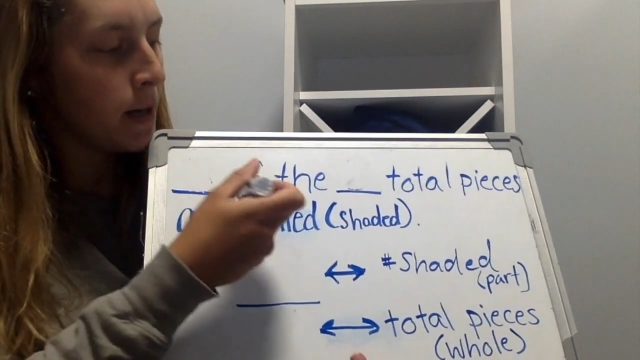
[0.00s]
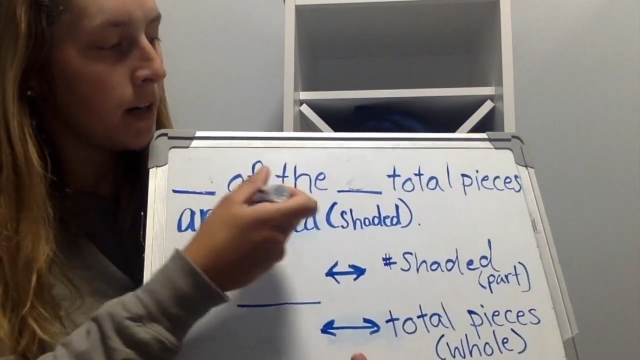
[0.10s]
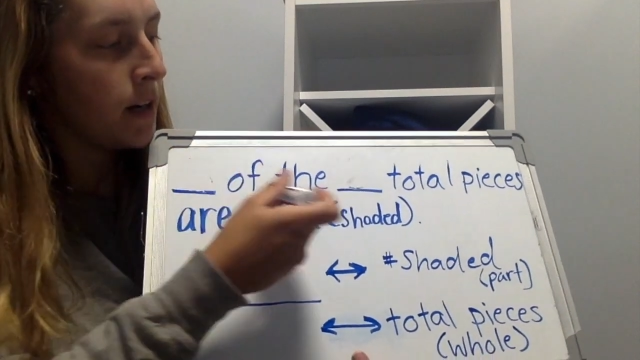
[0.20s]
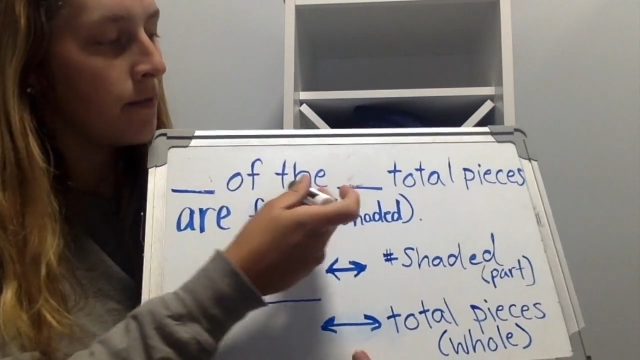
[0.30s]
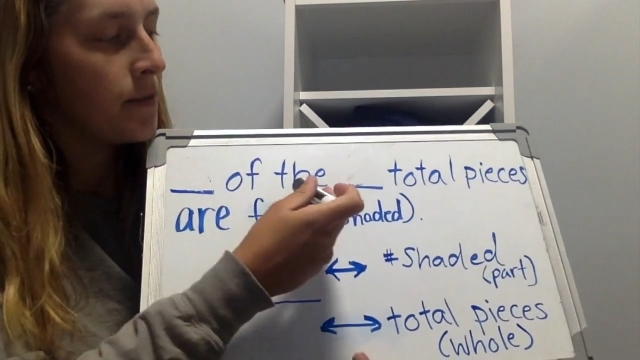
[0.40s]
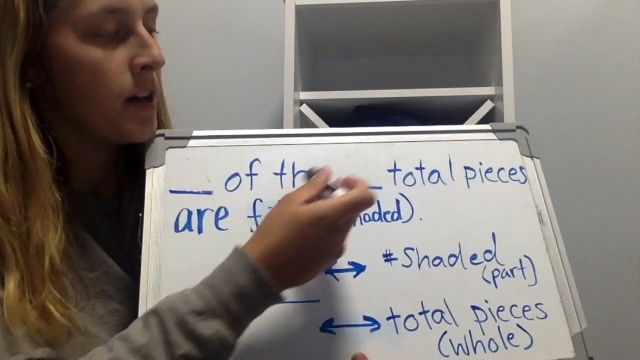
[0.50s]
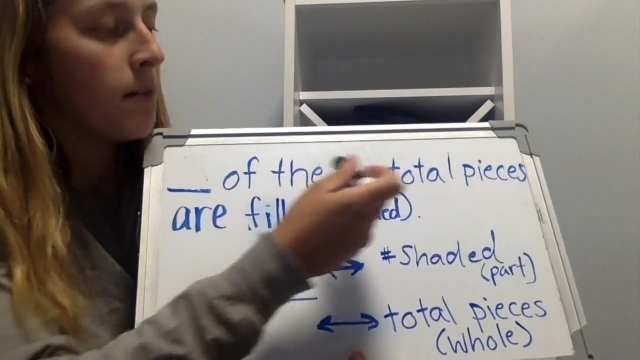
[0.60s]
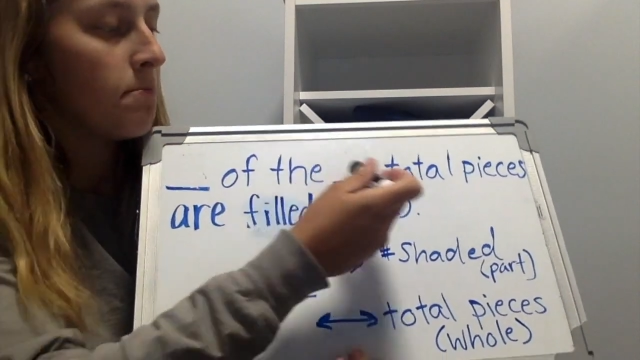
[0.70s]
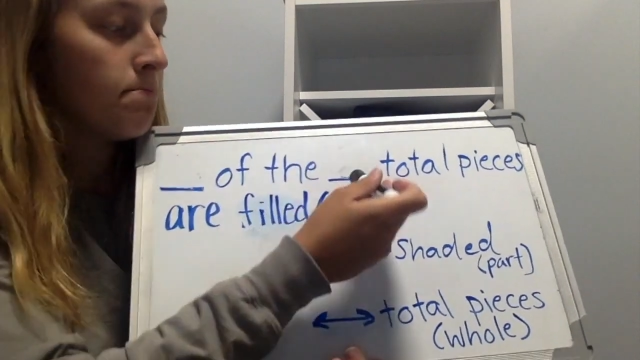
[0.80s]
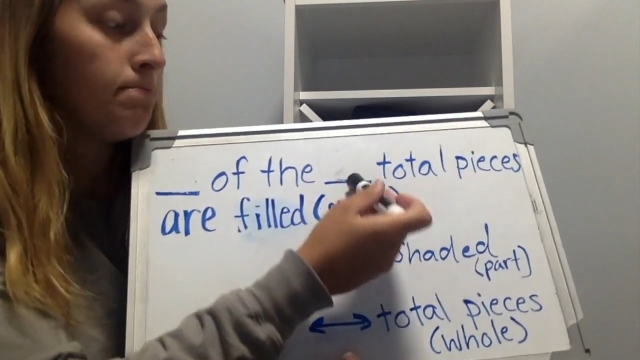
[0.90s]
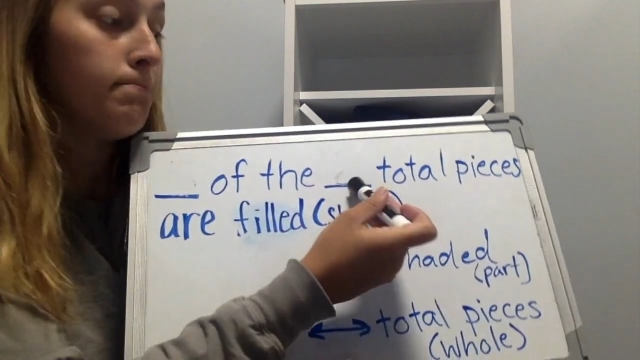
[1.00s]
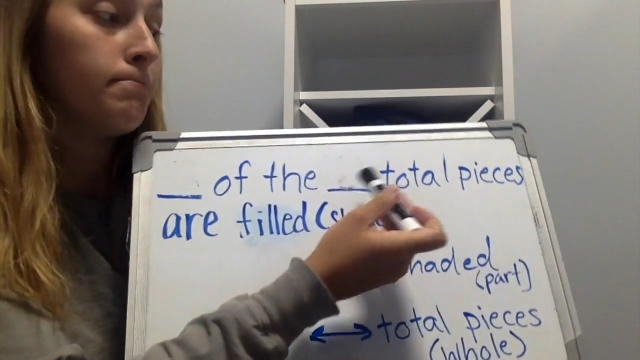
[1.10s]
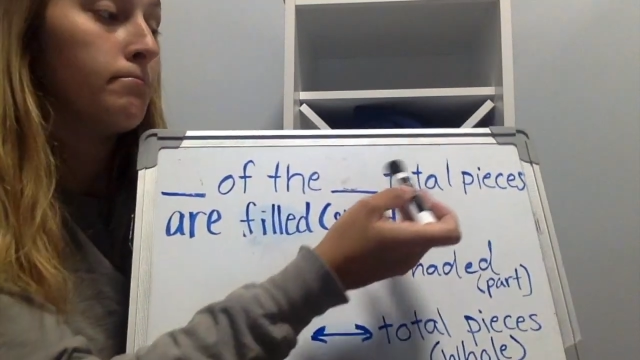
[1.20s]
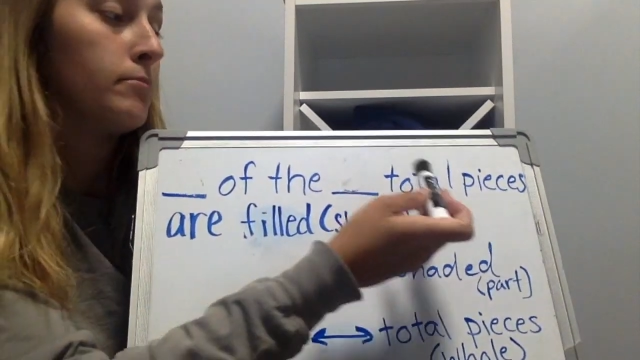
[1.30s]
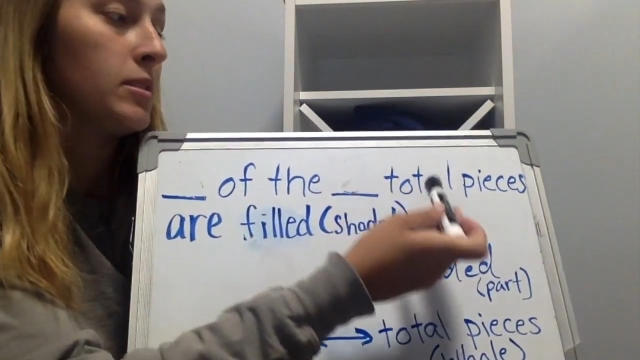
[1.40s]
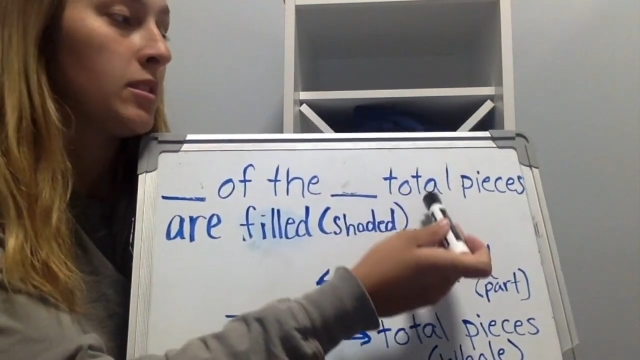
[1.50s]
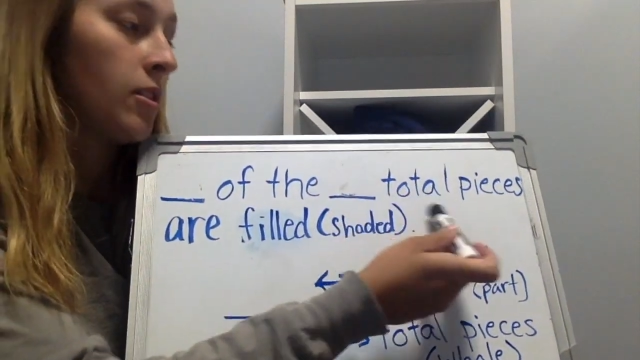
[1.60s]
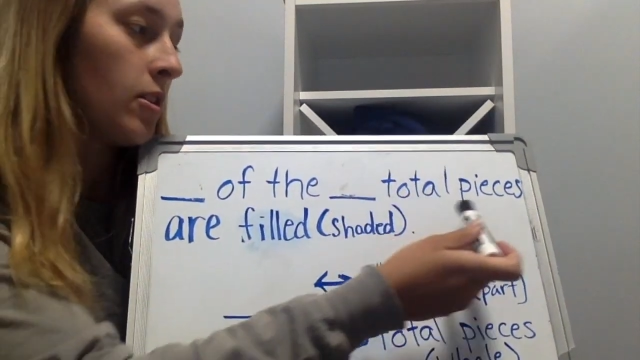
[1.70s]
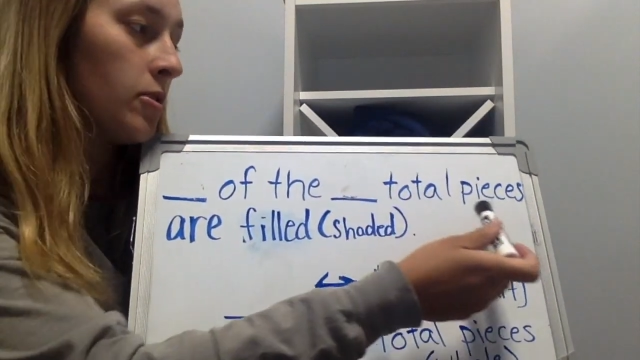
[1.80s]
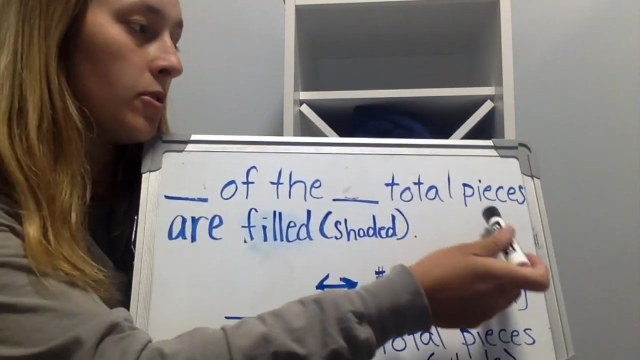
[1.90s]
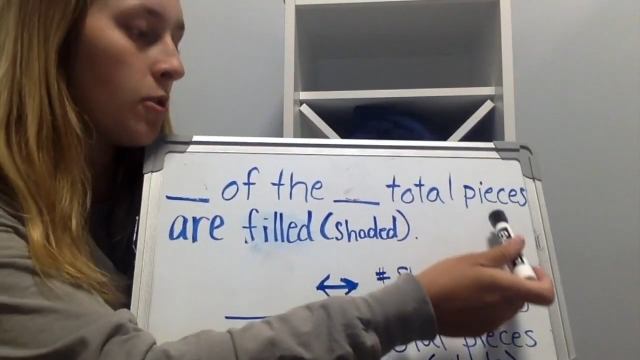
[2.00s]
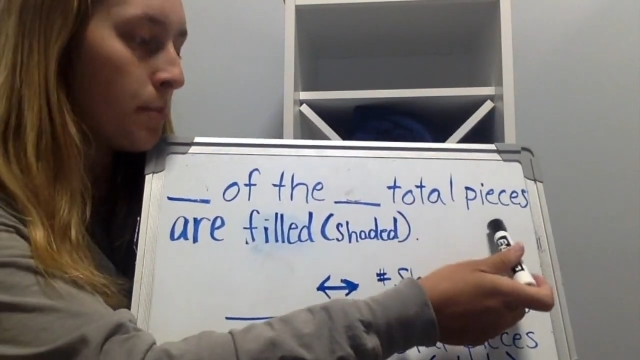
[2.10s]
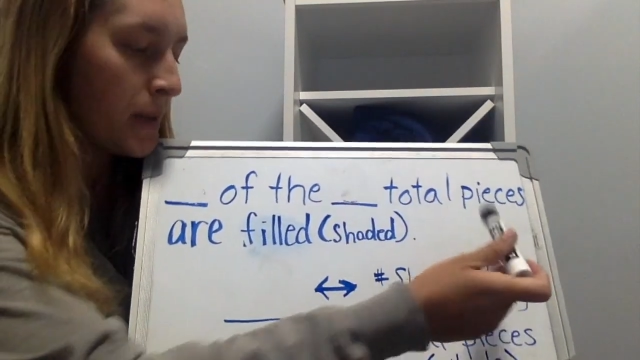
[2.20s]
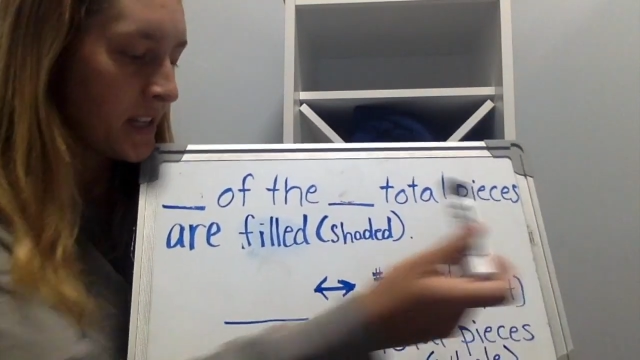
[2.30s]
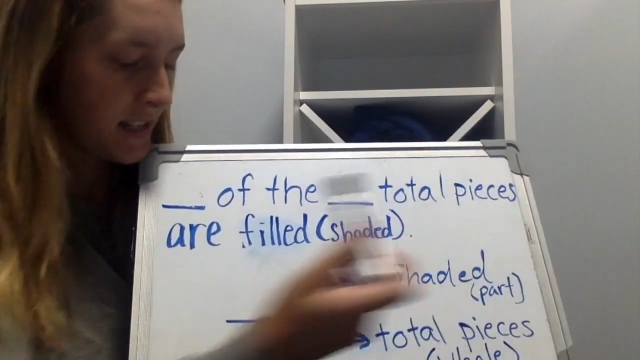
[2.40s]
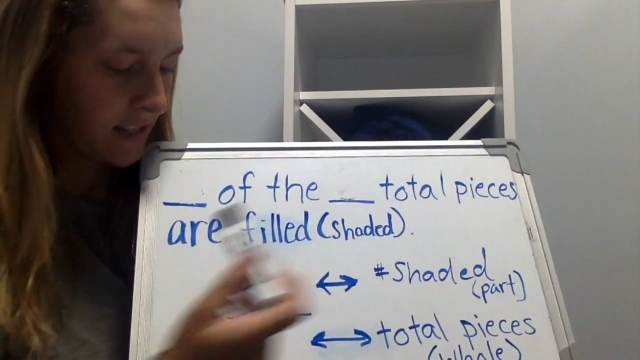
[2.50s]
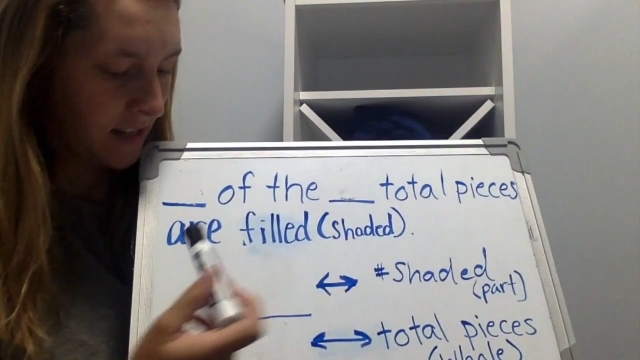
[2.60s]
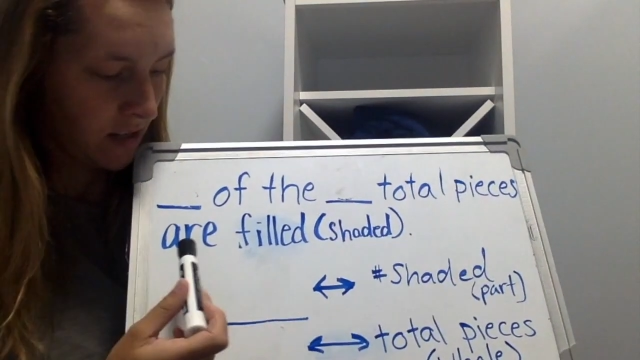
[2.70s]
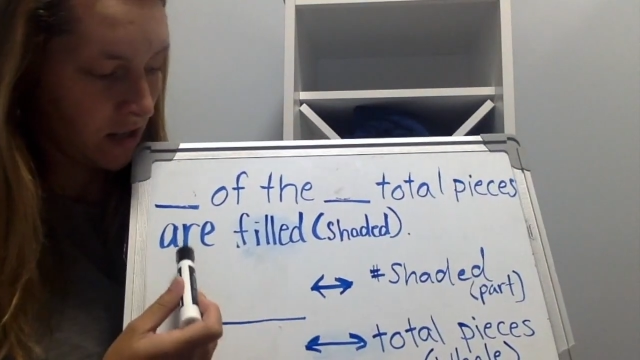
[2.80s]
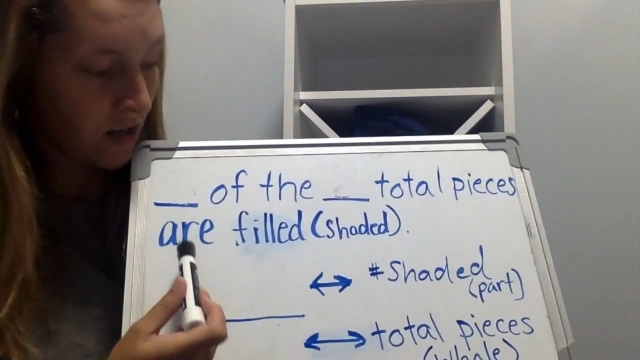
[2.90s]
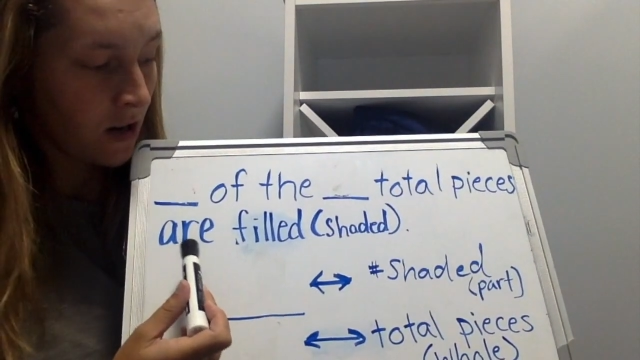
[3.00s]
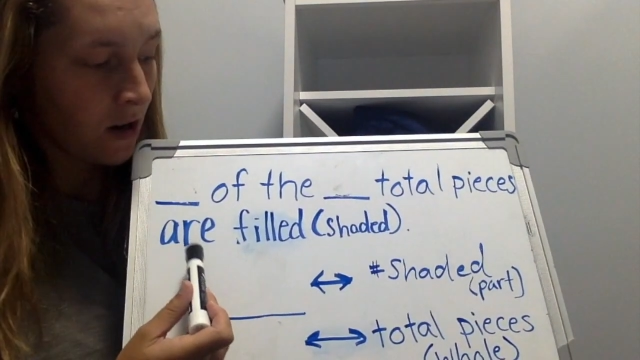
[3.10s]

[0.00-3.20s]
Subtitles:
Of the total pieces